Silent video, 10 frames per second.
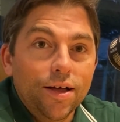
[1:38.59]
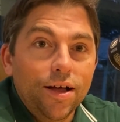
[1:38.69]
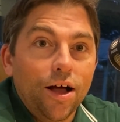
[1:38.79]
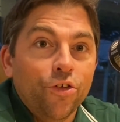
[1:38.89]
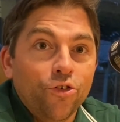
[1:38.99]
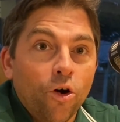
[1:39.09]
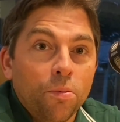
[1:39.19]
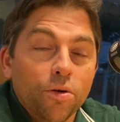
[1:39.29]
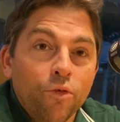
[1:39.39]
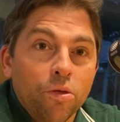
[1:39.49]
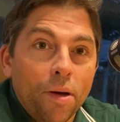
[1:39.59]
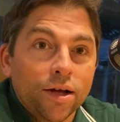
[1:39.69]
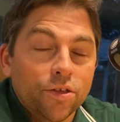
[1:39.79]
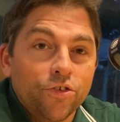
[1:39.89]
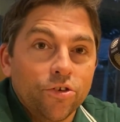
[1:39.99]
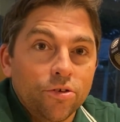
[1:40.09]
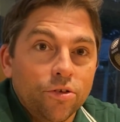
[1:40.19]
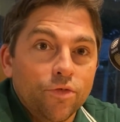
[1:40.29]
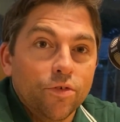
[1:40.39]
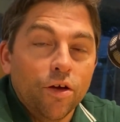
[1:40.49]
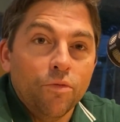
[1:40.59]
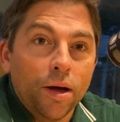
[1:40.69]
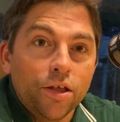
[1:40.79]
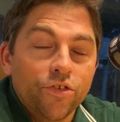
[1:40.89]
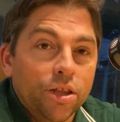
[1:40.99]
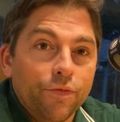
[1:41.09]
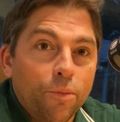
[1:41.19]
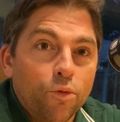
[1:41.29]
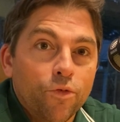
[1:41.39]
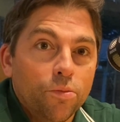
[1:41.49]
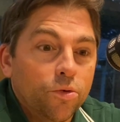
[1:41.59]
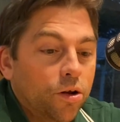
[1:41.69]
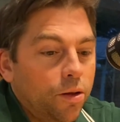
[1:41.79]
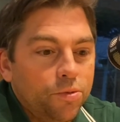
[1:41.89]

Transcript: a job of the magnitude of managing Liverpool Football Club.